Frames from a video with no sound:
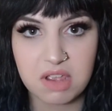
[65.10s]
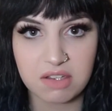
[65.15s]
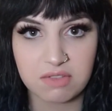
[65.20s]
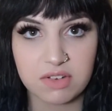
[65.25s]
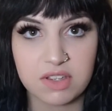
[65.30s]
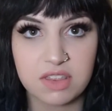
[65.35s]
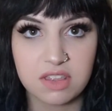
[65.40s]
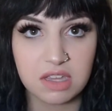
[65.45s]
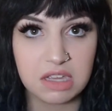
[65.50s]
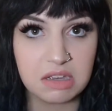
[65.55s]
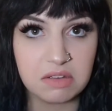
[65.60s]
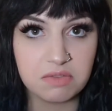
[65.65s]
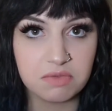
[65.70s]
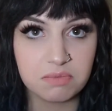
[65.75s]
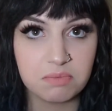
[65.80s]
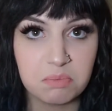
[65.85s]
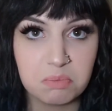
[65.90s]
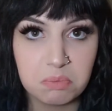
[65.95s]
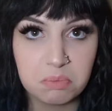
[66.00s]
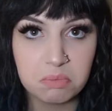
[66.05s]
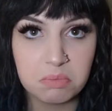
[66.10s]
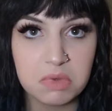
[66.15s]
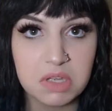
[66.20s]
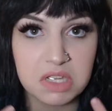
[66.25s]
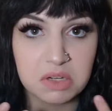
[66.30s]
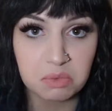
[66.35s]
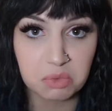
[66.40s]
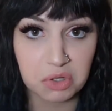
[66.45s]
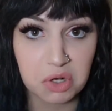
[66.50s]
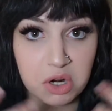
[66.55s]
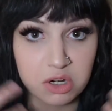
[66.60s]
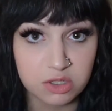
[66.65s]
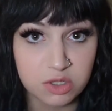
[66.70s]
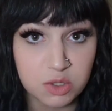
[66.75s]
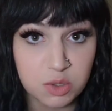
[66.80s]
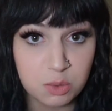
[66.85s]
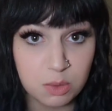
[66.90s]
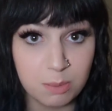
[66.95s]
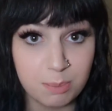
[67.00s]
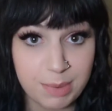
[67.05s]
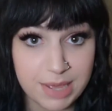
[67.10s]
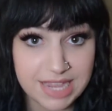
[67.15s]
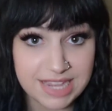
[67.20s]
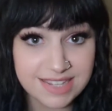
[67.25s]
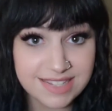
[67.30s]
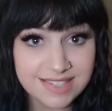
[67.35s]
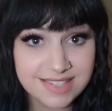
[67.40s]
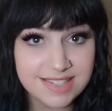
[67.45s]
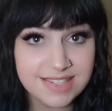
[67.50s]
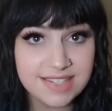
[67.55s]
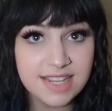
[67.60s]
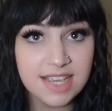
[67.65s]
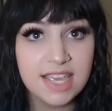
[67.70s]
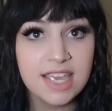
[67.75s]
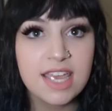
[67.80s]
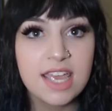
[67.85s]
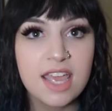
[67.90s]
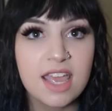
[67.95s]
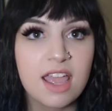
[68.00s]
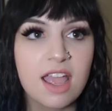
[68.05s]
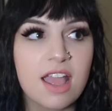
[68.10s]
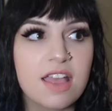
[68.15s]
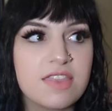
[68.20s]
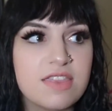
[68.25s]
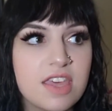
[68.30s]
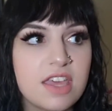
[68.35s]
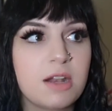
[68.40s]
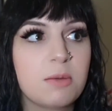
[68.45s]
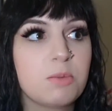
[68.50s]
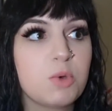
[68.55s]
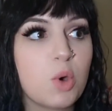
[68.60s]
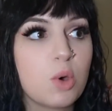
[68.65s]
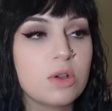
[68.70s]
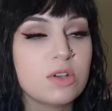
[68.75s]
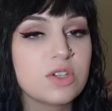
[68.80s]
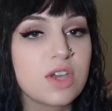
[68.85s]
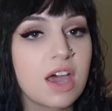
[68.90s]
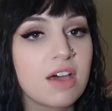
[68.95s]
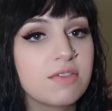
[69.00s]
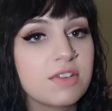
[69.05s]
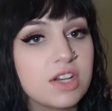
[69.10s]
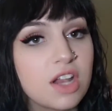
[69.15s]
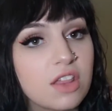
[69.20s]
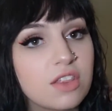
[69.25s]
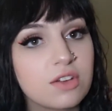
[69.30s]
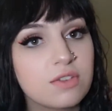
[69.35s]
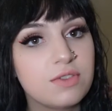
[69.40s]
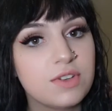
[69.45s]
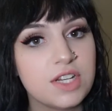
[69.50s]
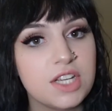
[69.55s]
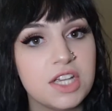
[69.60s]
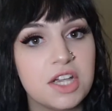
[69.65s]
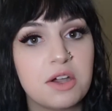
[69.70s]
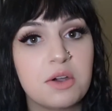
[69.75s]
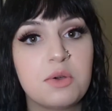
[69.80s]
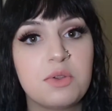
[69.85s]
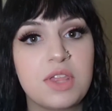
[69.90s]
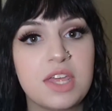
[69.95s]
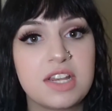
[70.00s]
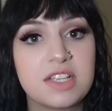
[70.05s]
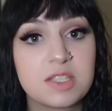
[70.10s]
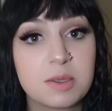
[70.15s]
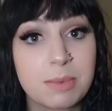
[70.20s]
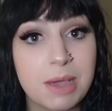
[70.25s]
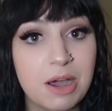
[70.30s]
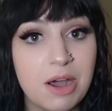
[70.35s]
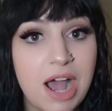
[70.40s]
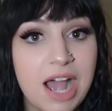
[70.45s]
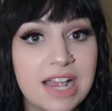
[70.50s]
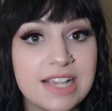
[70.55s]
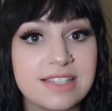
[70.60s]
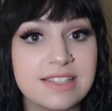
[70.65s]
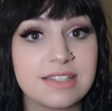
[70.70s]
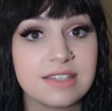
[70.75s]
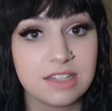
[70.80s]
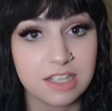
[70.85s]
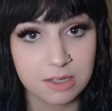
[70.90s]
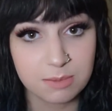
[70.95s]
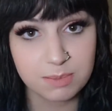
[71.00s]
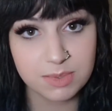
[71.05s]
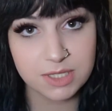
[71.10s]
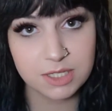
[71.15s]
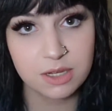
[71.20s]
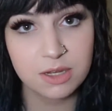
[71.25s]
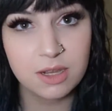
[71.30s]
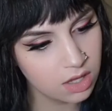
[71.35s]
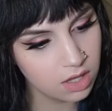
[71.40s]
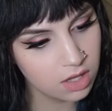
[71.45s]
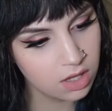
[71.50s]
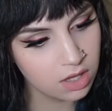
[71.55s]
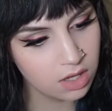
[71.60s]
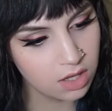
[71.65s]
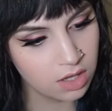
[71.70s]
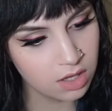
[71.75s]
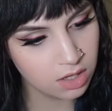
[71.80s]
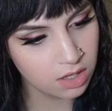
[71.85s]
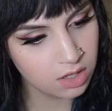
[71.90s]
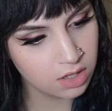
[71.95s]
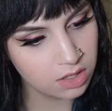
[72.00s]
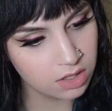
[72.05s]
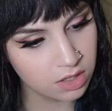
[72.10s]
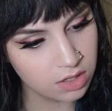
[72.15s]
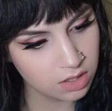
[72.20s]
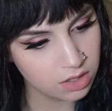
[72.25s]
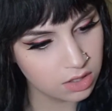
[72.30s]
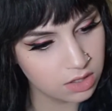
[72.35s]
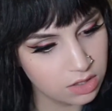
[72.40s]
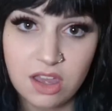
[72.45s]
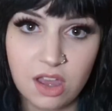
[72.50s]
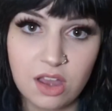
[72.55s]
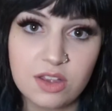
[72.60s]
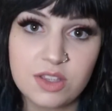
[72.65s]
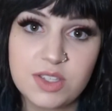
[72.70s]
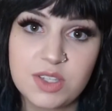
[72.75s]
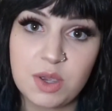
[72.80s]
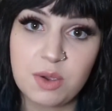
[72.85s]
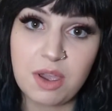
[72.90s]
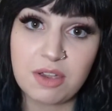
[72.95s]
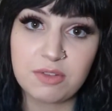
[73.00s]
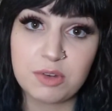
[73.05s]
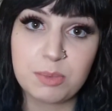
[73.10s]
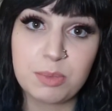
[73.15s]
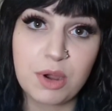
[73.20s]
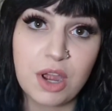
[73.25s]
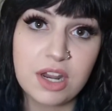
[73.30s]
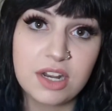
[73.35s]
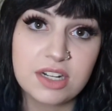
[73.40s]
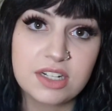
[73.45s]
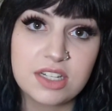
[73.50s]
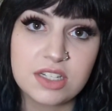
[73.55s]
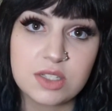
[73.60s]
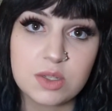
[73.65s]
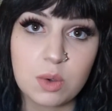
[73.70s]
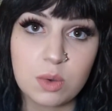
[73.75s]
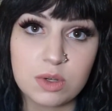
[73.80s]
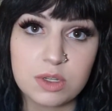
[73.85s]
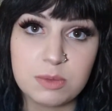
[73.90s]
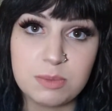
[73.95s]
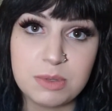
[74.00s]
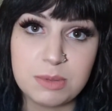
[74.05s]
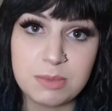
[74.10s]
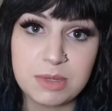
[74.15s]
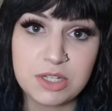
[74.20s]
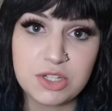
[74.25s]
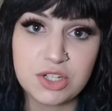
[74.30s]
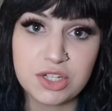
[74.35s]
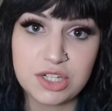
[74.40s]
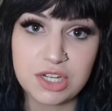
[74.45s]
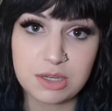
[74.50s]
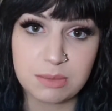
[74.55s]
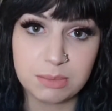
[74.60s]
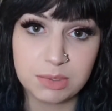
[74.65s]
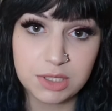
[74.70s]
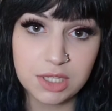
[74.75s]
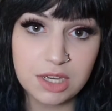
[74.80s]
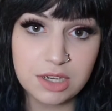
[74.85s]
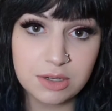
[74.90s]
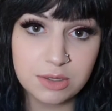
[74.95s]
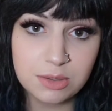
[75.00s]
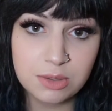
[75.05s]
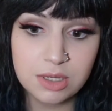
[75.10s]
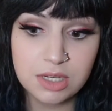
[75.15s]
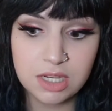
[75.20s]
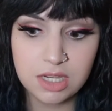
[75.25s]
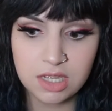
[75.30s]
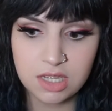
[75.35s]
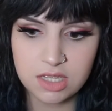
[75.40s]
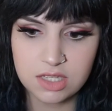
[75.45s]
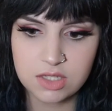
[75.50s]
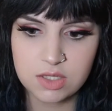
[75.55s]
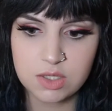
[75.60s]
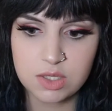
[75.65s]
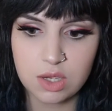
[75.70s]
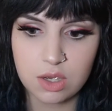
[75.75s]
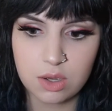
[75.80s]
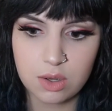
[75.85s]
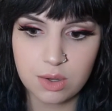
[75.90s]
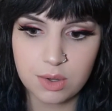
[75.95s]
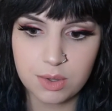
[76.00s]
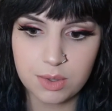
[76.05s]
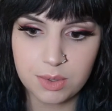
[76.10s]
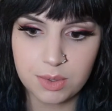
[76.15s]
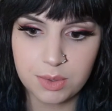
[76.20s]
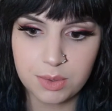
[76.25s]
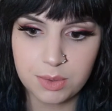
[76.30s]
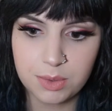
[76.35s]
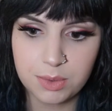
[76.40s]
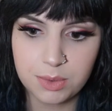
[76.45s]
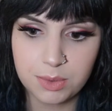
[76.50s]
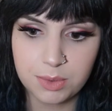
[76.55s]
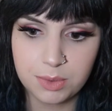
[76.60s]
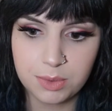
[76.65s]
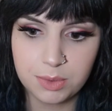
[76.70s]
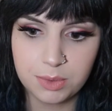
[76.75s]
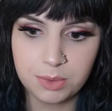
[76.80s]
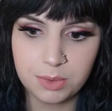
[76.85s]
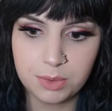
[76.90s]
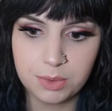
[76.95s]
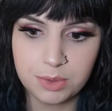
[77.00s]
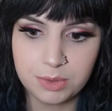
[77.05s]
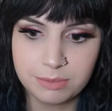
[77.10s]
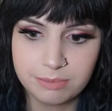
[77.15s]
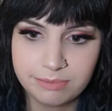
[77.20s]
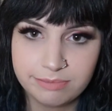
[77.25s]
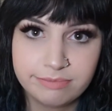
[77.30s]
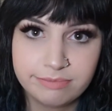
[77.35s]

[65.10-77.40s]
everything in regards to a base. And then I'm going to have another video that is about eyes and lips. Also, every product is going to be mentioned down below, so